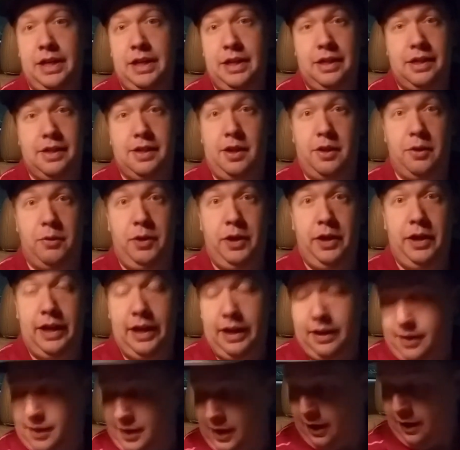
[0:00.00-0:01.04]
So
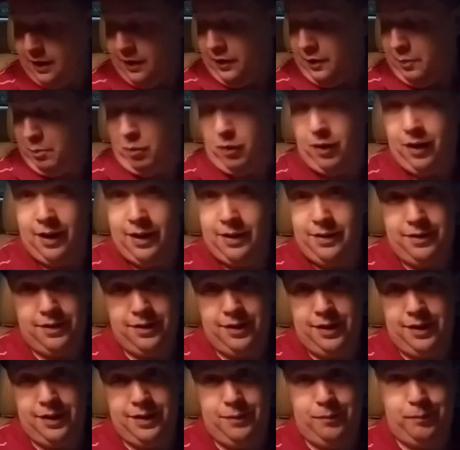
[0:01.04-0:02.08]
it's not a surprise
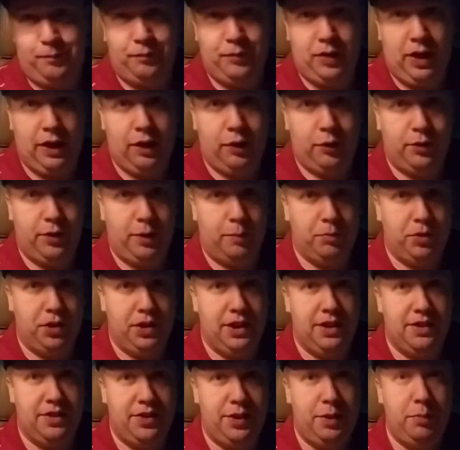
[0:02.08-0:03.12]
that, something
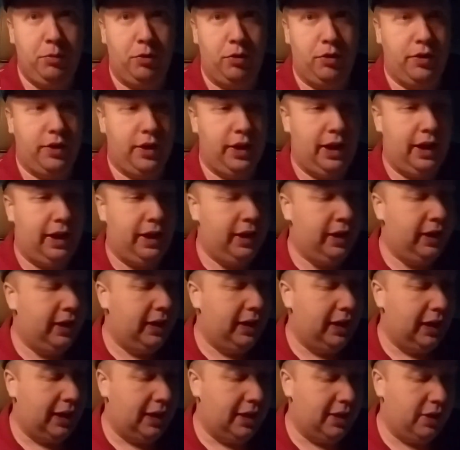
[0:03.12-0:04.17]
that's similar to that
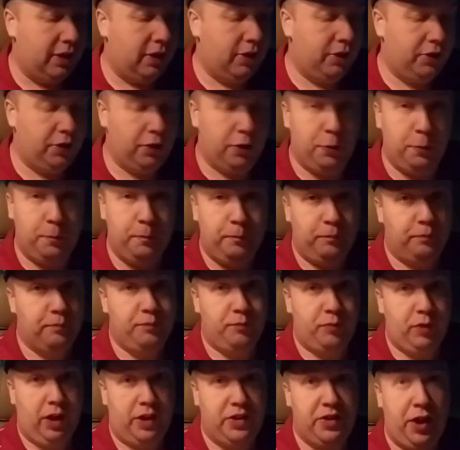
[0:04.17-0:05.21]
is also
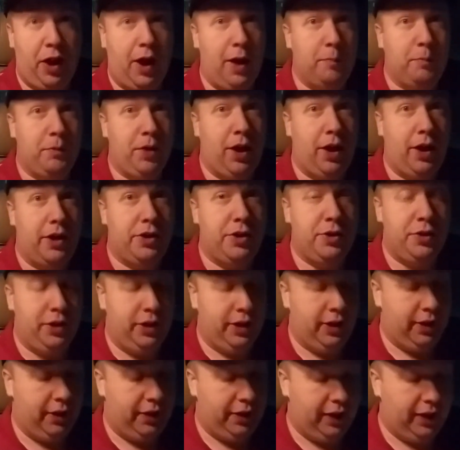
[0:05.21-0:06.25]
top notch and
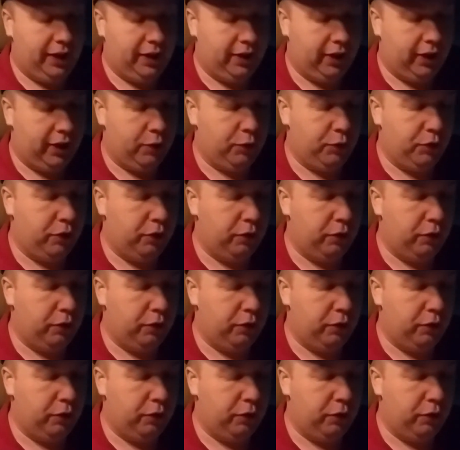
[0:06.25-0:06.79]
the thing to go to